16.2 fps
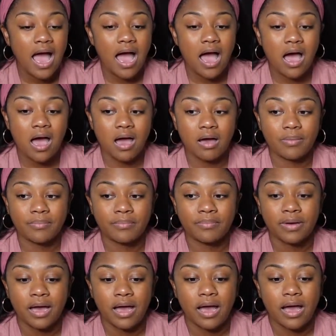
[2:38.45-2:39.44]
I
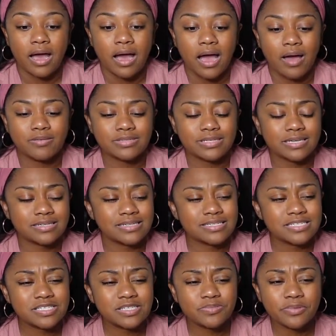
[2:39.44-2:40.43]
was like, it
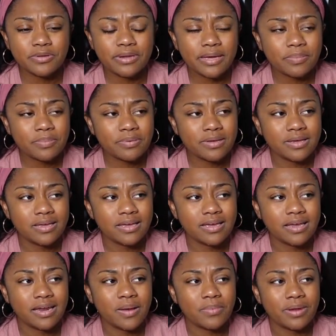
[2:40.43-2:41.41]
doesn't smell like pee.
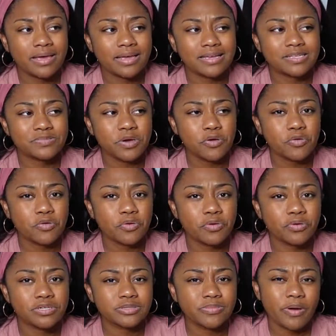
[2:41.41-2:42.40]
And I'm like,
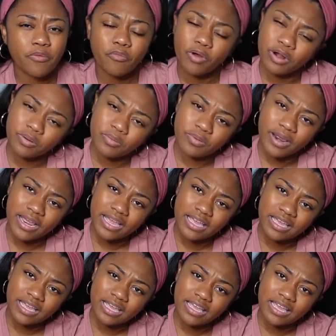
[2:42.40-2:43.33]
did my water break?